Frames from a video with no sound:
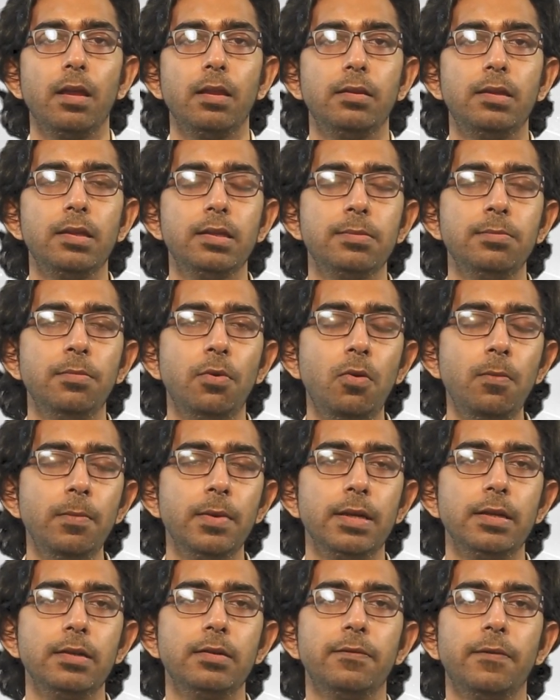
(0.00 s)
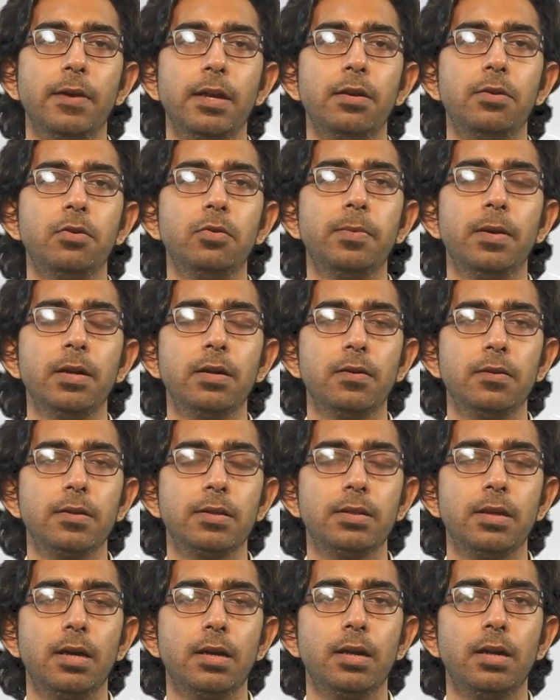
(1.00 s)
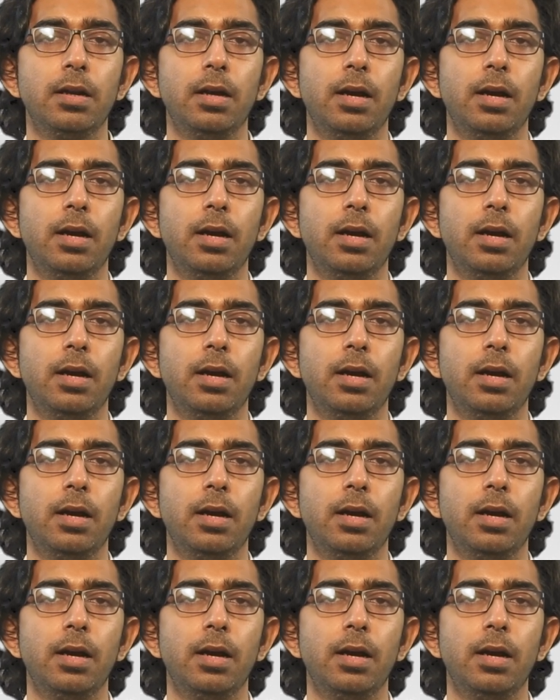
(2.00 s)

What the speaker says: This moment when Rupa calls Tara